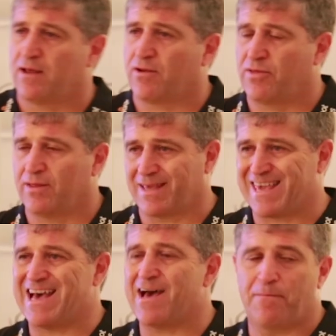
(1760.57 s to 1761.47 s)
And I think the
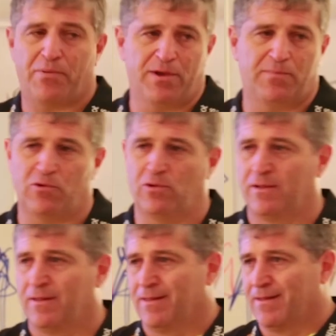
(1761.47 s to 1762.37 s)
calm people,
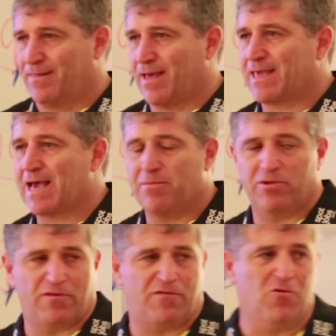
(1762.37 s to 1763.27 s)
they came
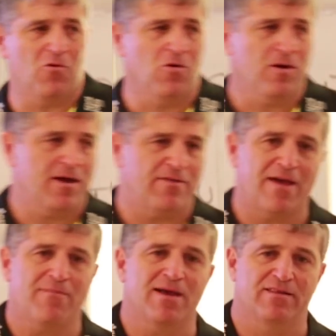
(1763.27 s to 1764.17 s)
to the fore and
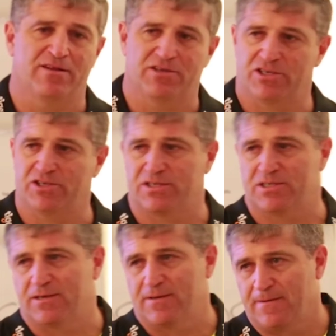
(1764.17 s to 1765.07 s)
they made the
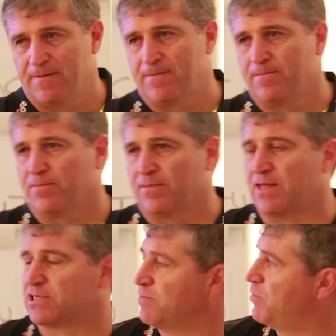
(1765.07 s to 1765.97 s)
decisions.
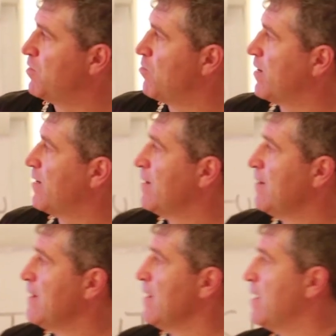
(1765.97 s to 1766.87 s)
That's a big one.
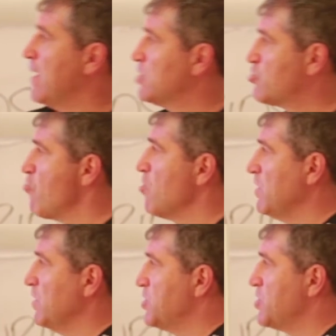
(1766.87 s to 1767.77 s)
Uh,
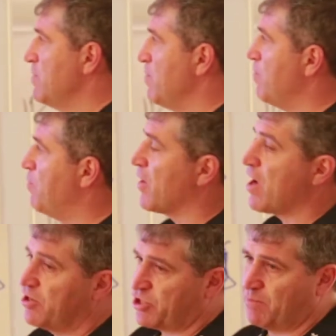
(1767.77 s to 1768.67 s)
strong leadership, but
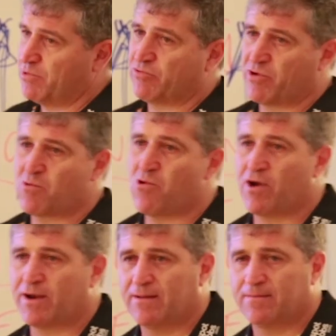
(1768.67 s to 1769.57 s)
ownership is
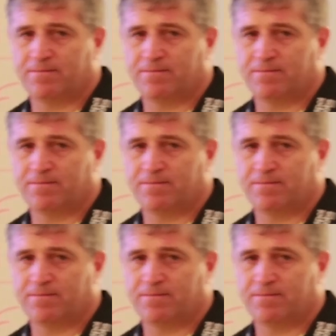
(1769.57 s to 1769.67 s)
required.